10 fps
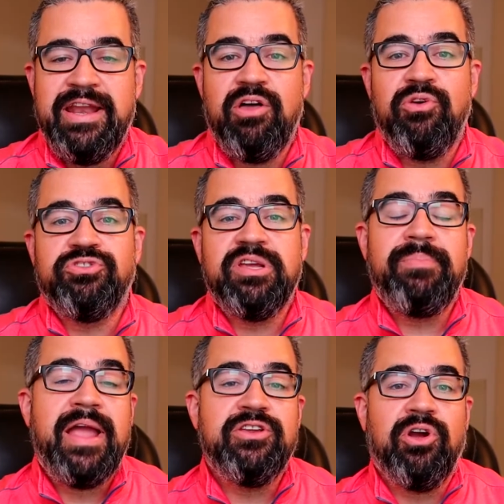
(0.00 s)
And now those
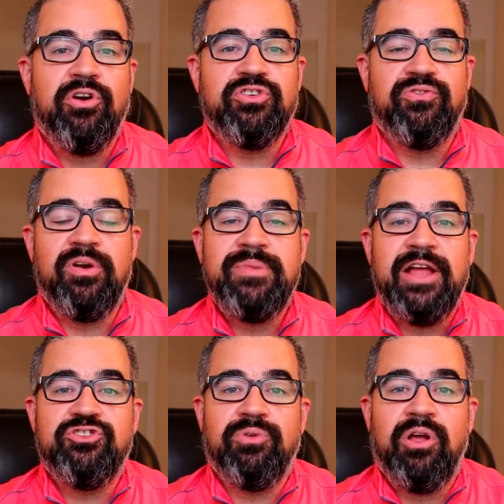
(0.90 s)
companion cards from
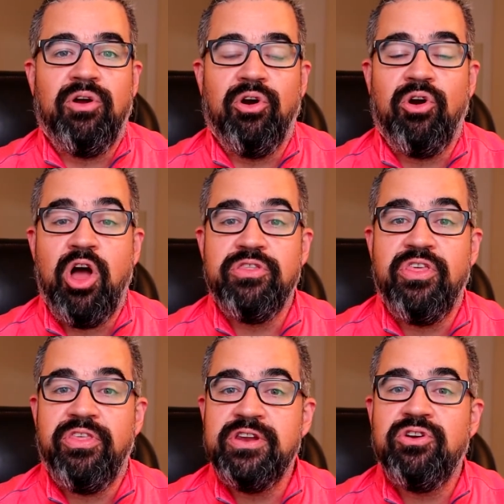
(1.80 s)
Naturel are on
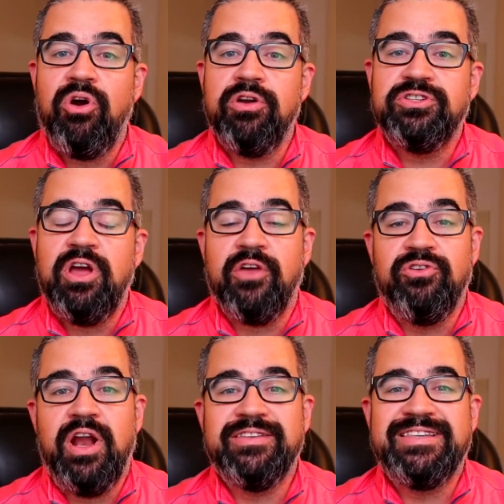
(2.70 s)
thin cardstock.
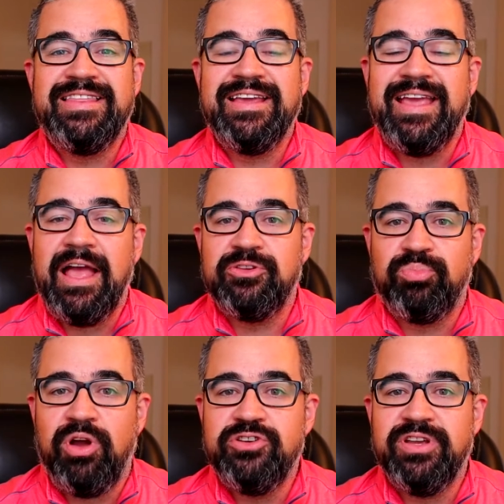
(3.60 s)
They're not as thick as
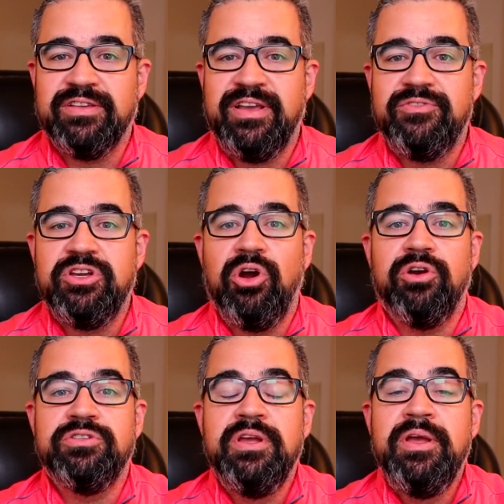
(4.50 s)
Project 70
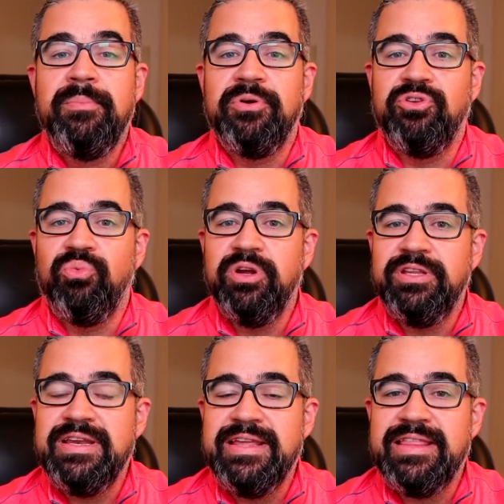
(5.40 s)
cards, but the
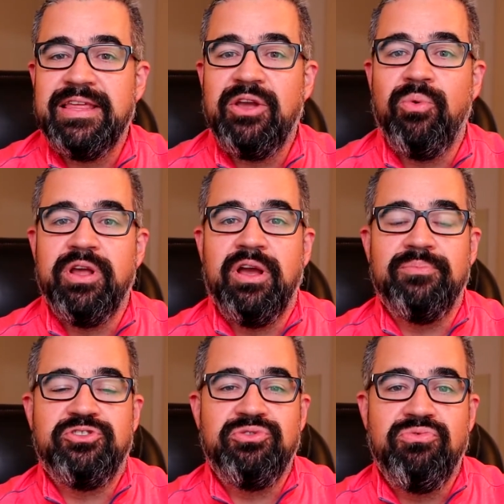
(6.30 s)
really neat thing when it
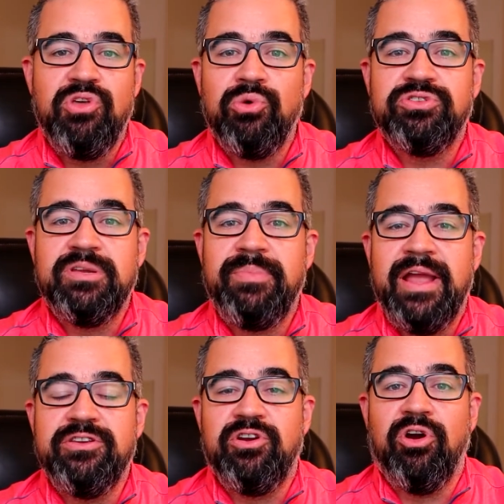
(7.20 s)
comes to those
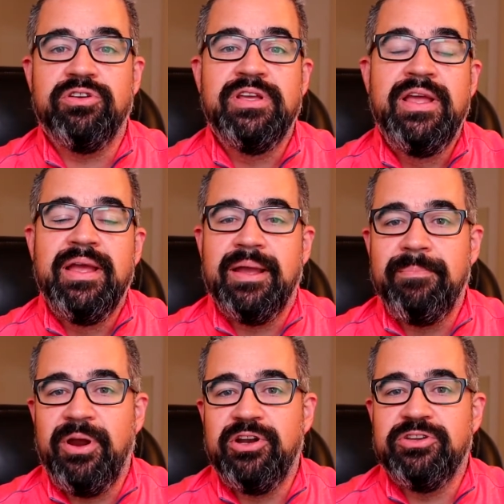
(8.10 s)
companion cards
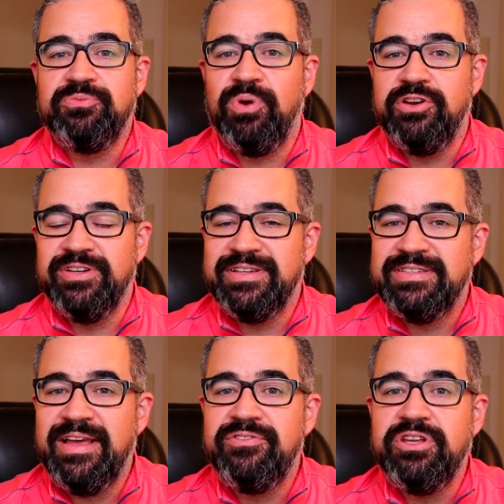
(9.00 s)
compared to his Project
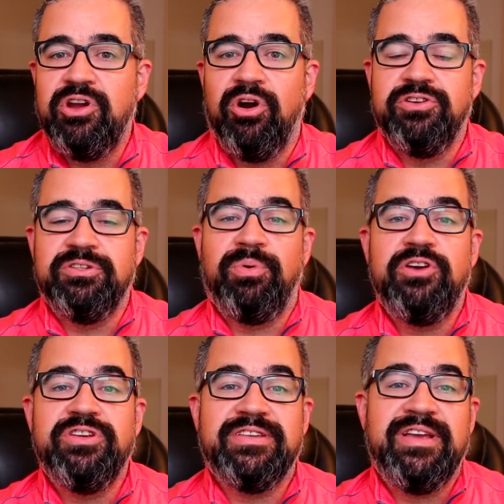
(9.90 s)
70 cards, the
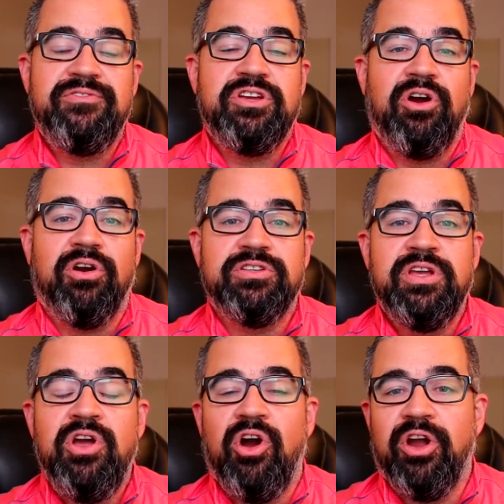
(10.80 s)
Project 70 cards
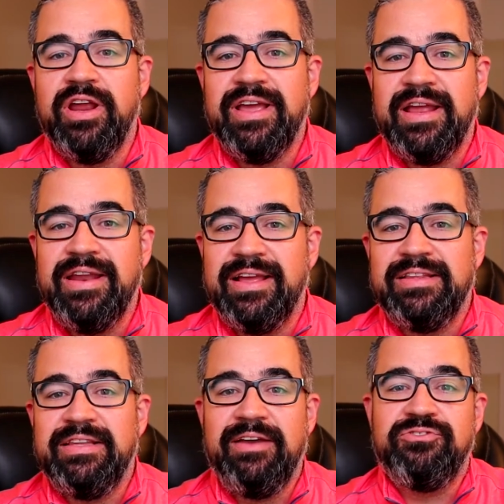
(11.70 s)
are going to connect
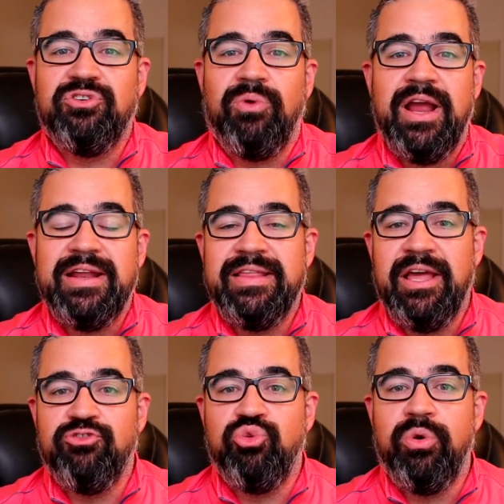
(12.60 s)
left to right in
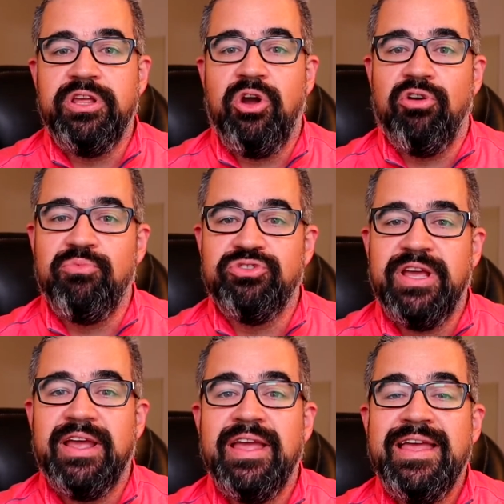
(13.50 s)
that 20 card
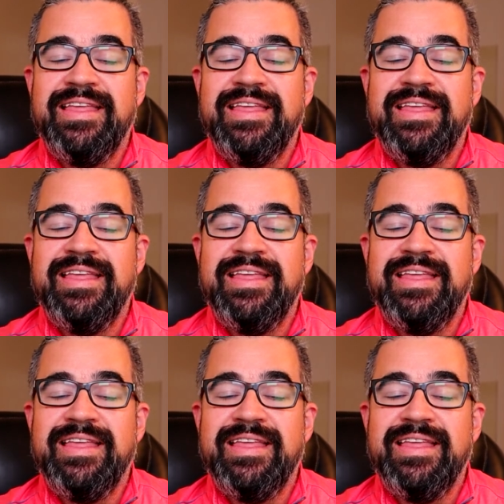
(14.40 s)
mosaic.